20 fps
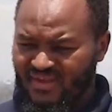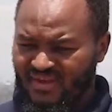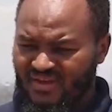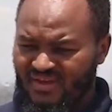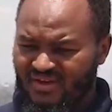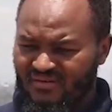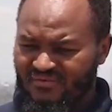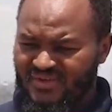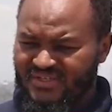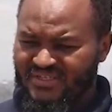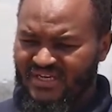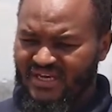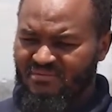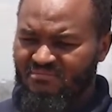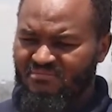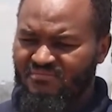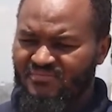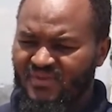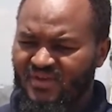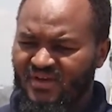Every
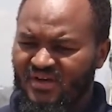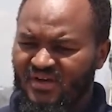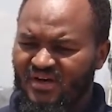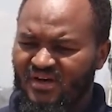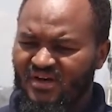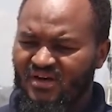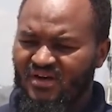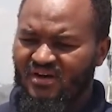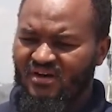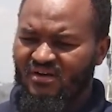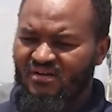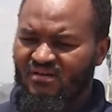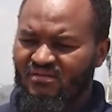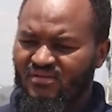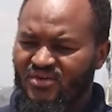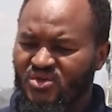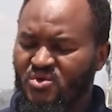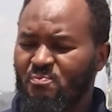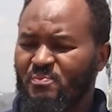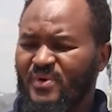time
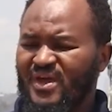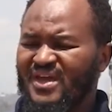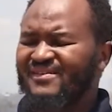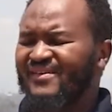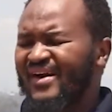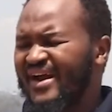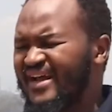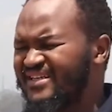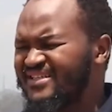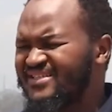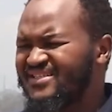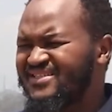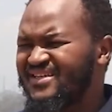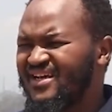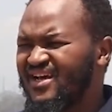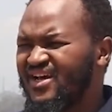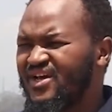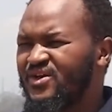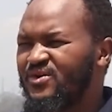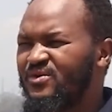you pay rent,
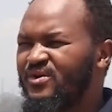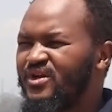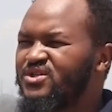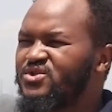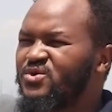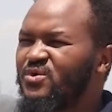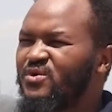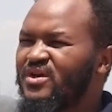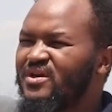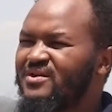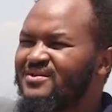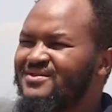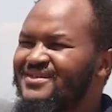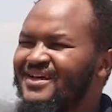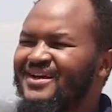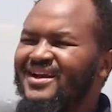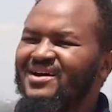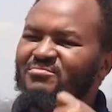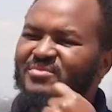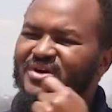you need to
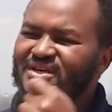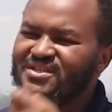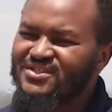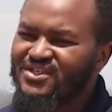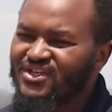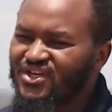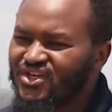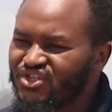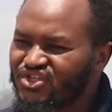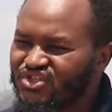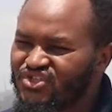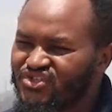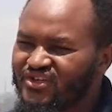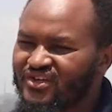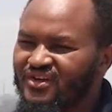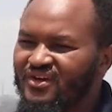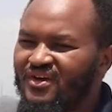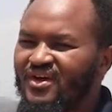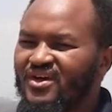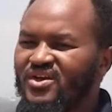send a message.
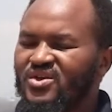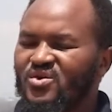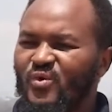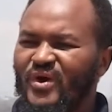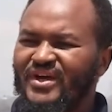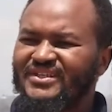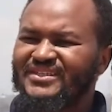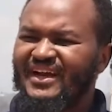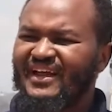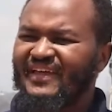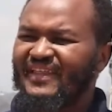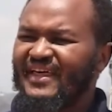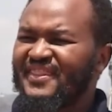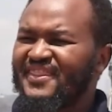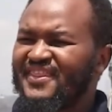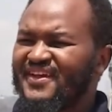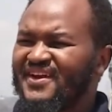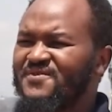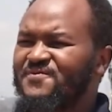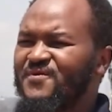You wait another
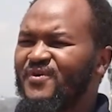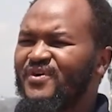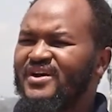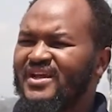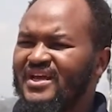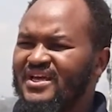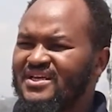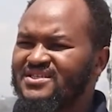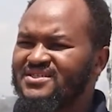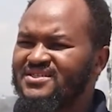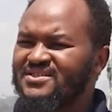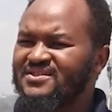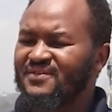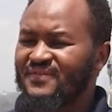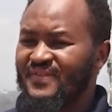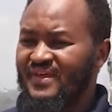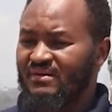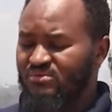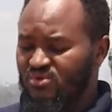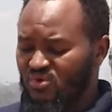3-4 days for
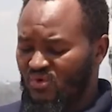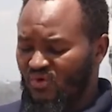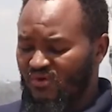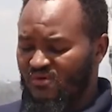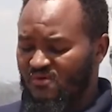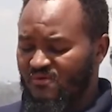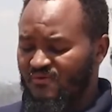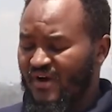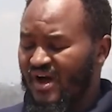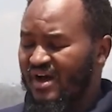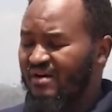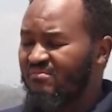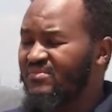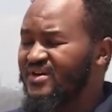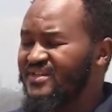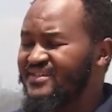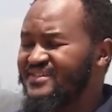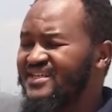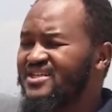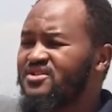them to confirm,
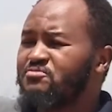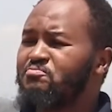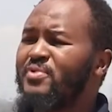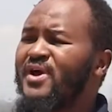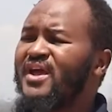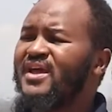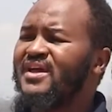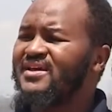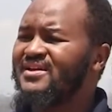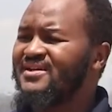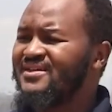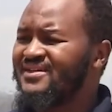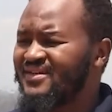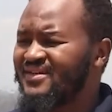is it paid?